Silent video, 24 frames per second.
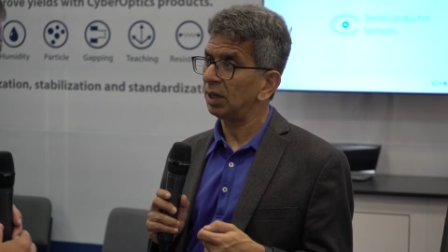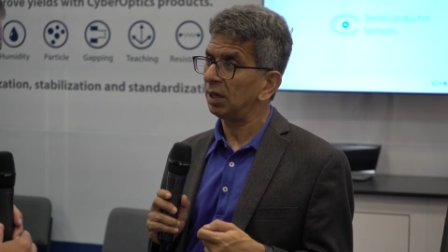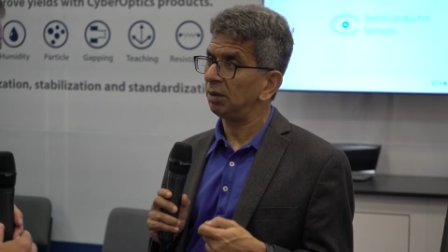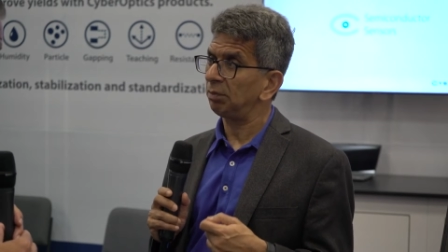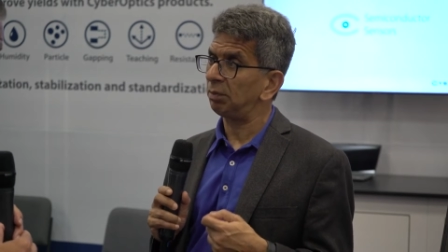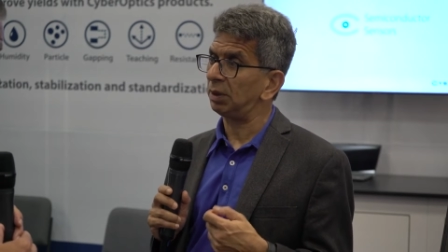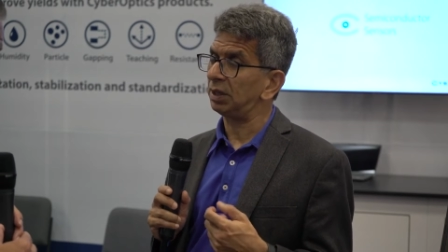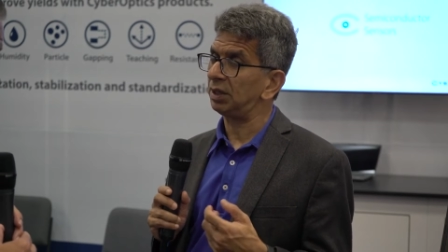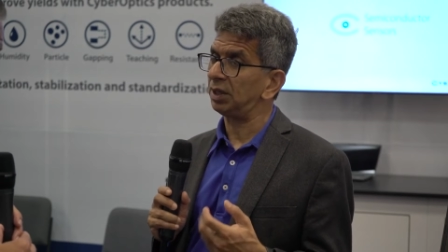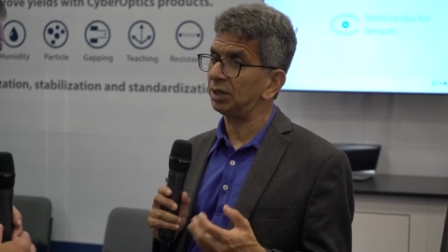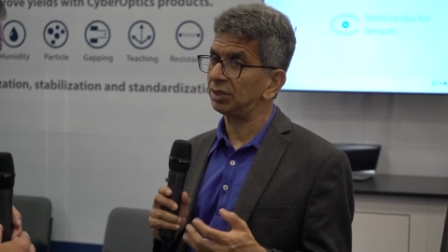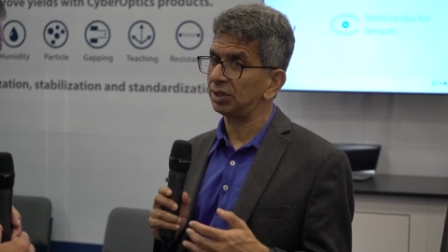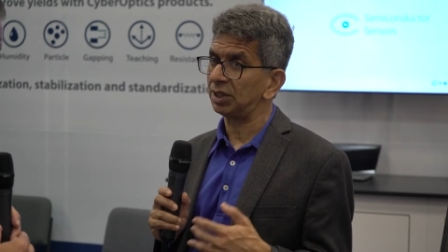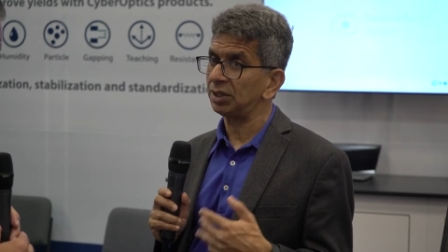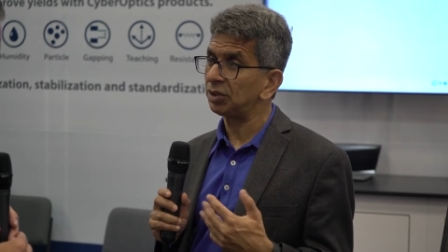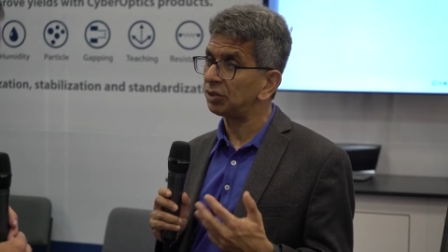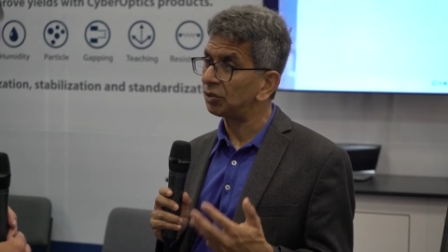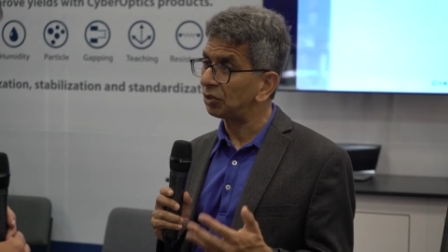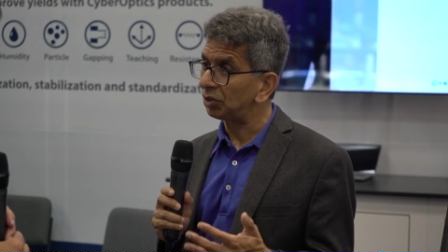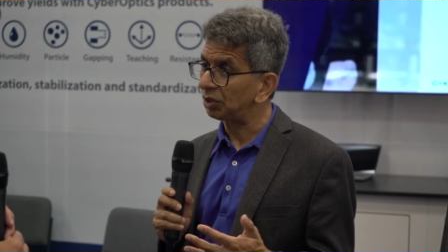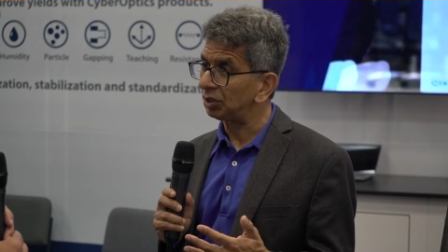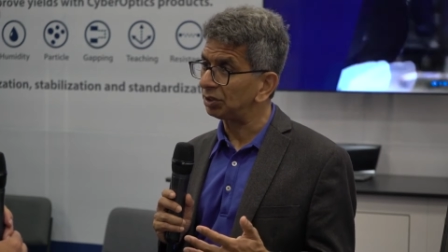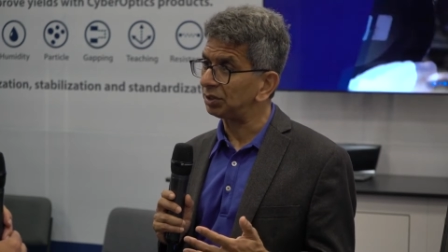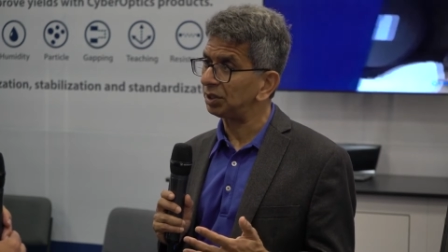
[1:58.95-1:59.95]
but there's an
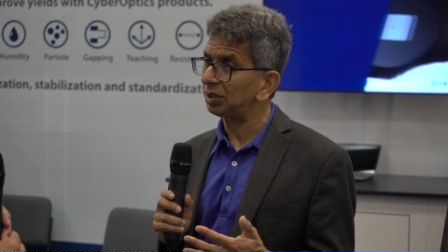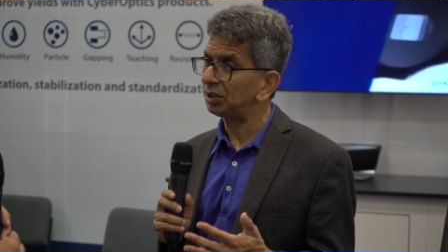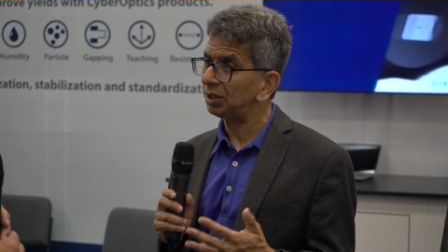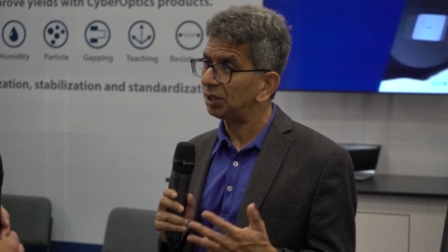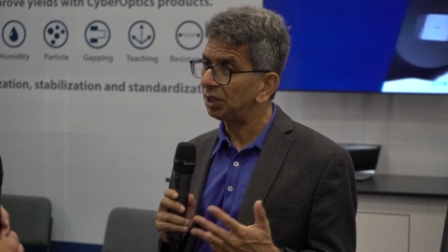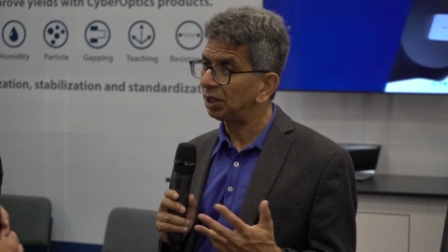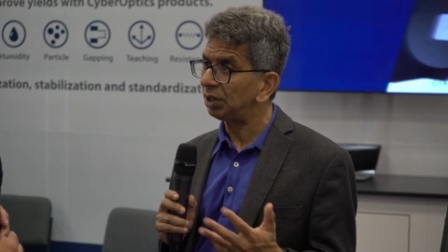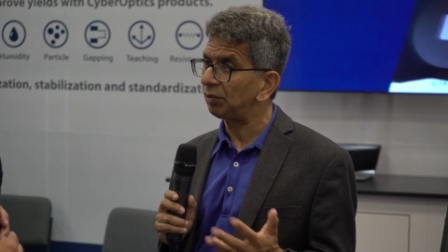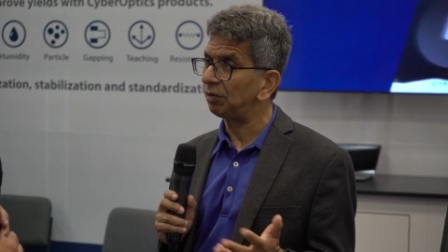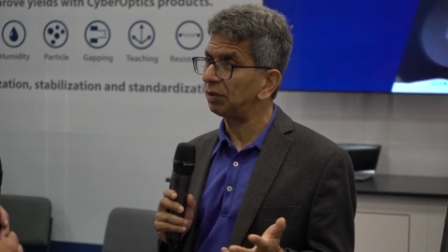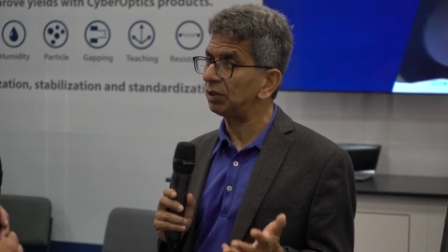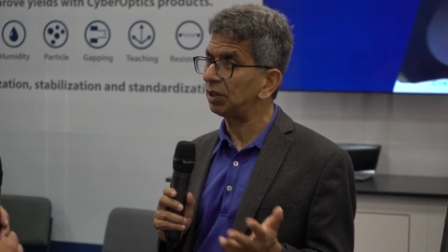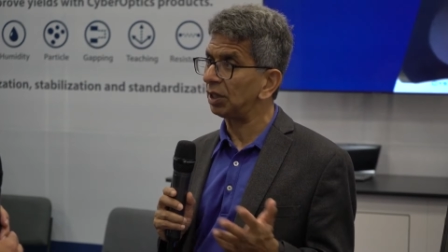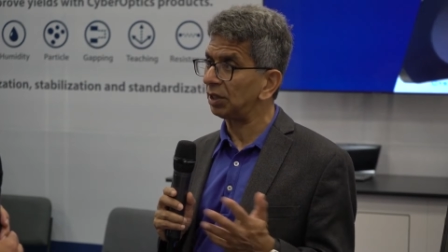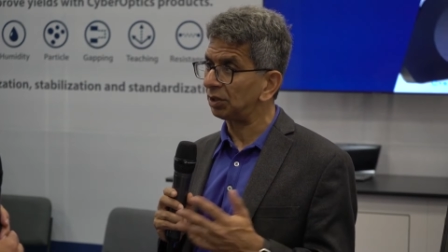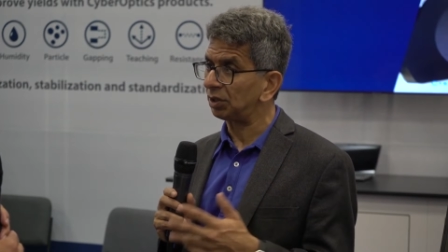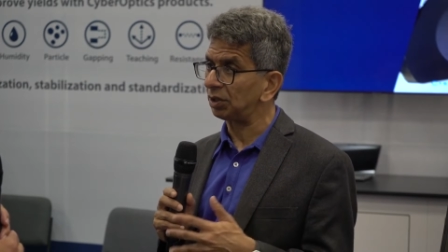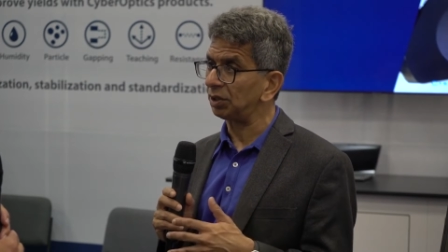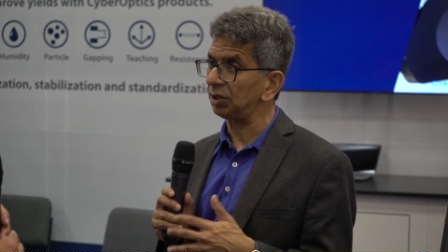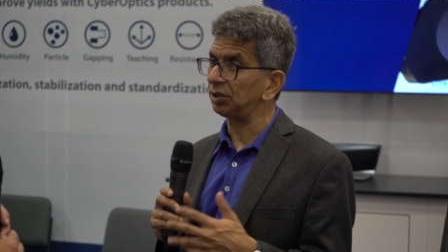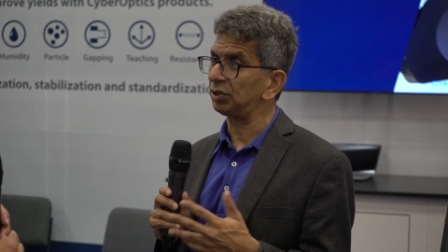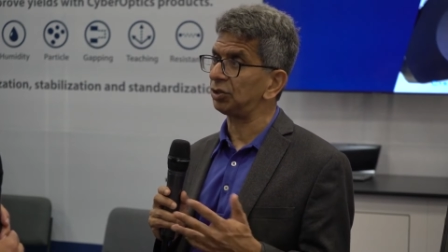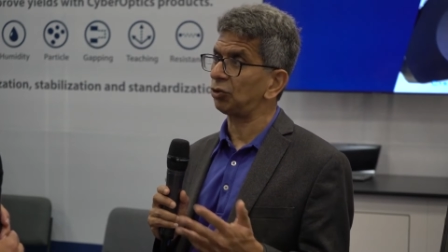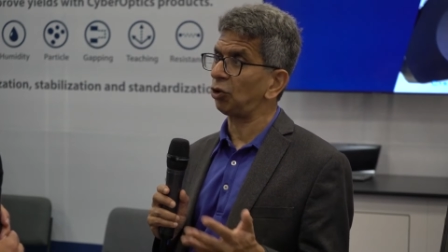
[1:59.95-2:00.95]
increasing need with the
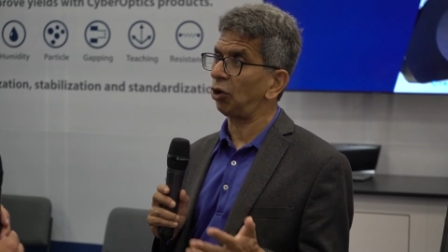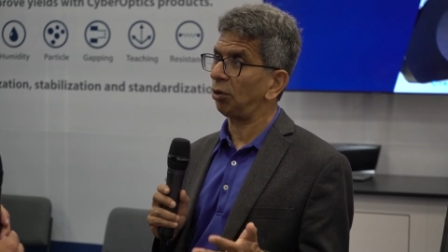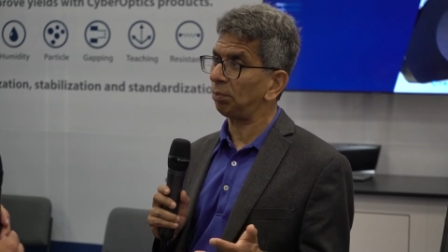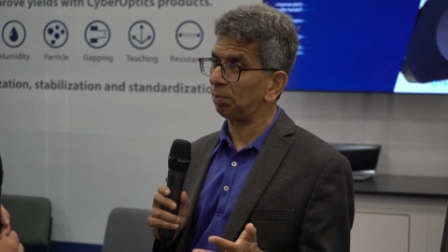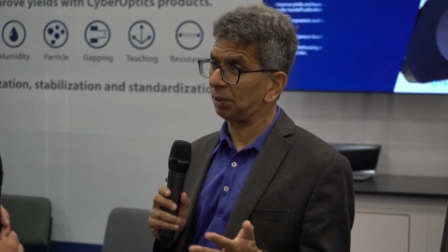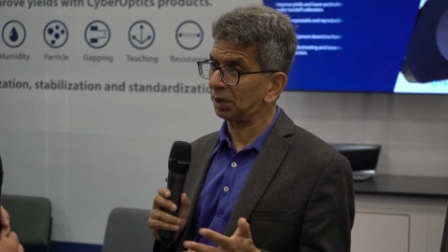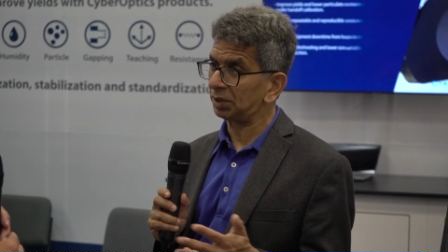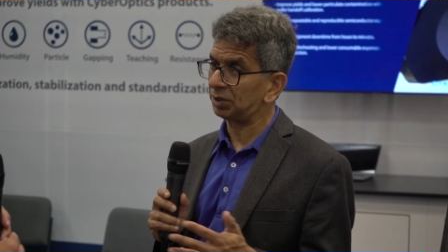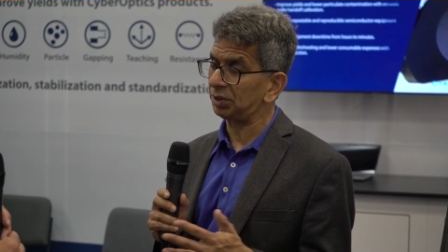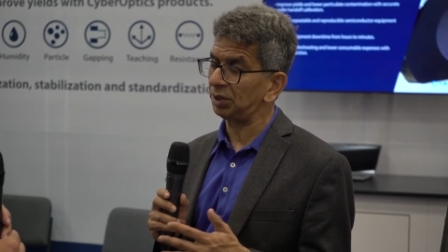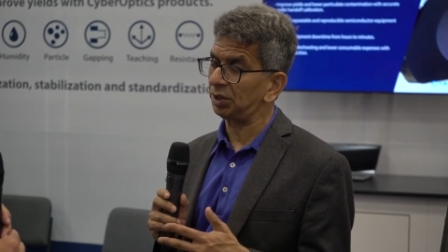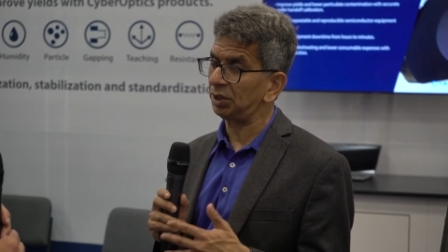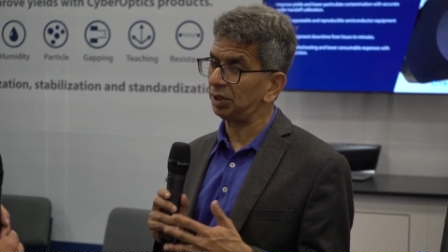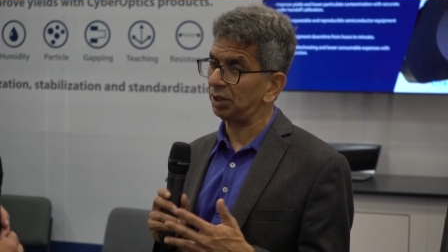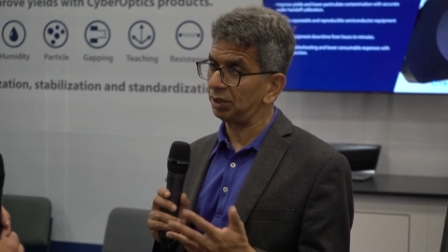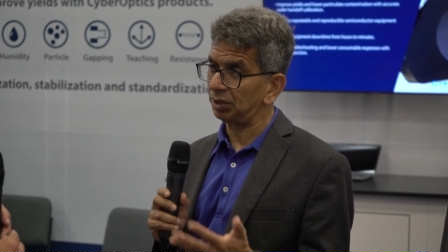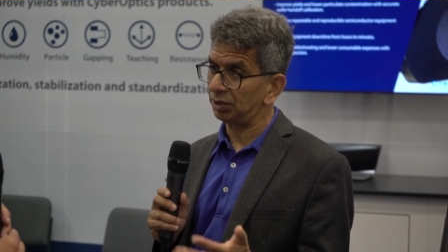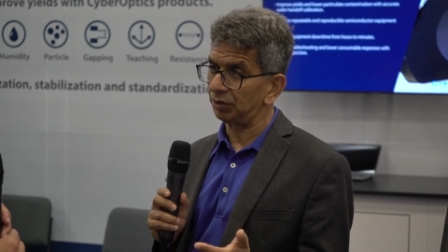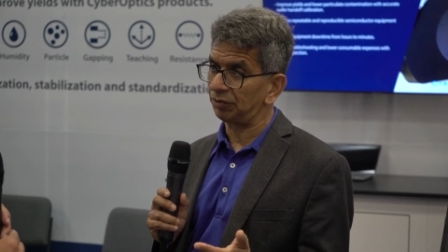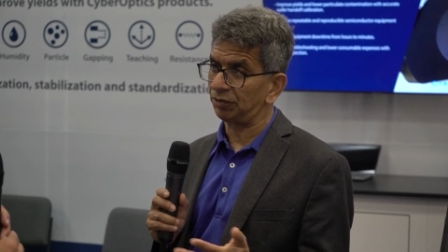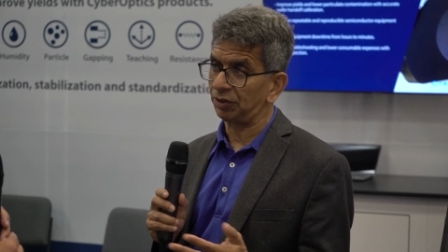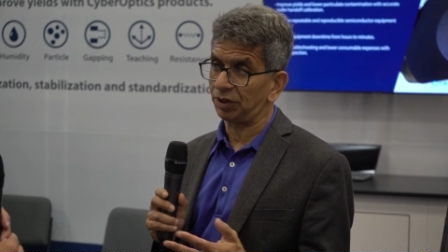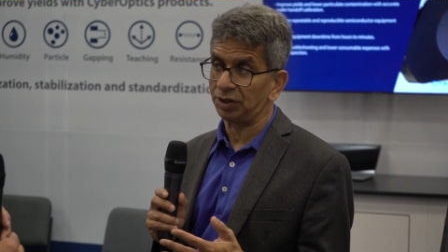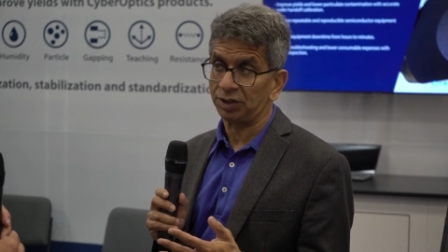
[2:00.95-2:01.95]
increased complexity in
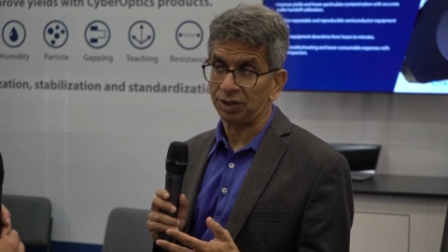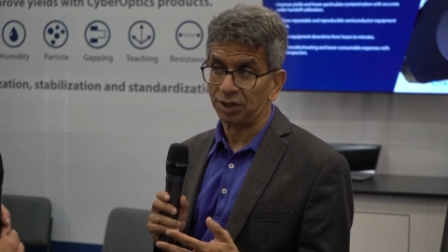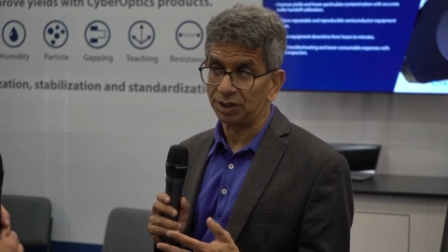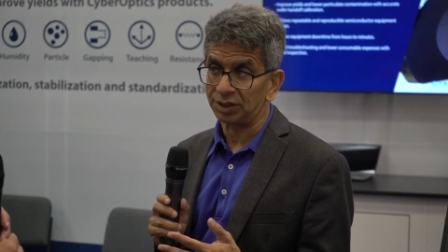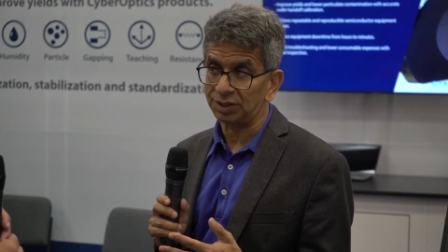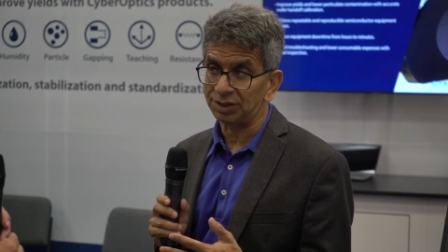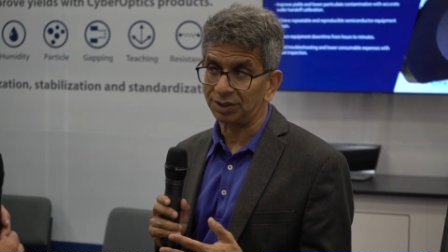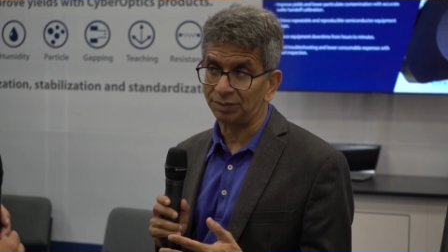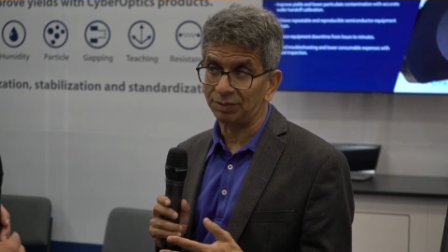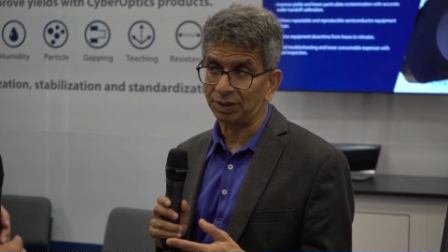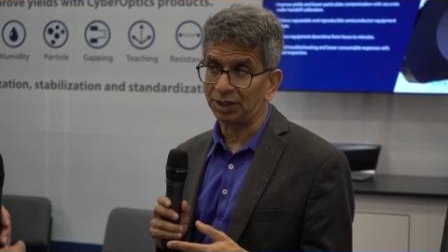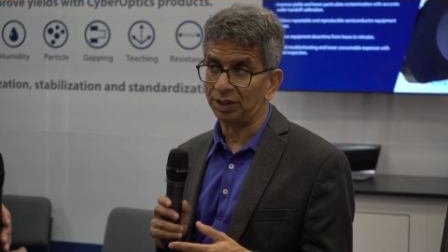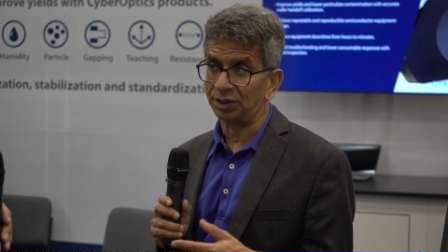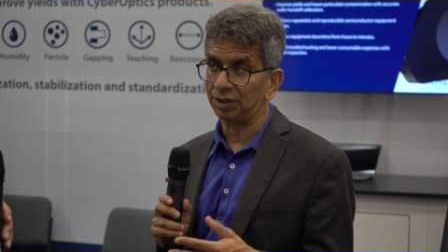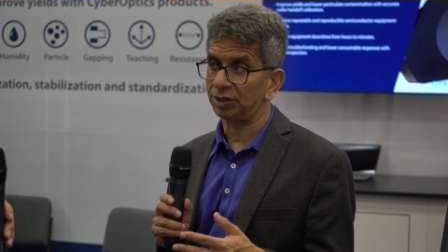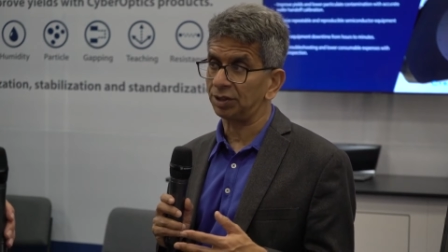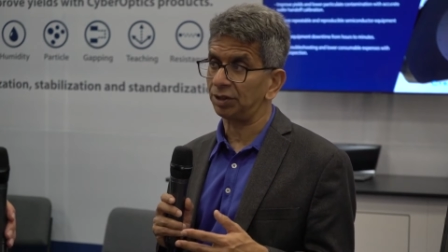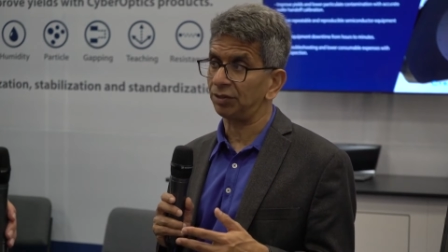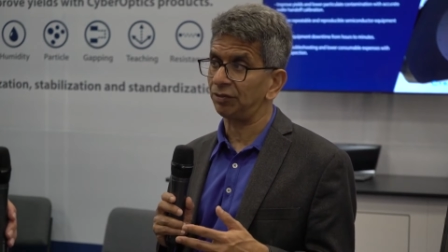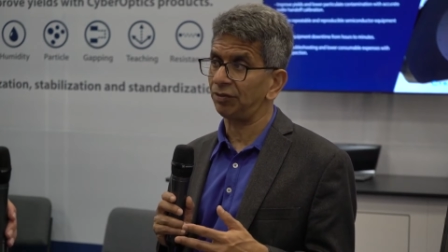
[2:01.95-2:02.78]
the front-end semiconductor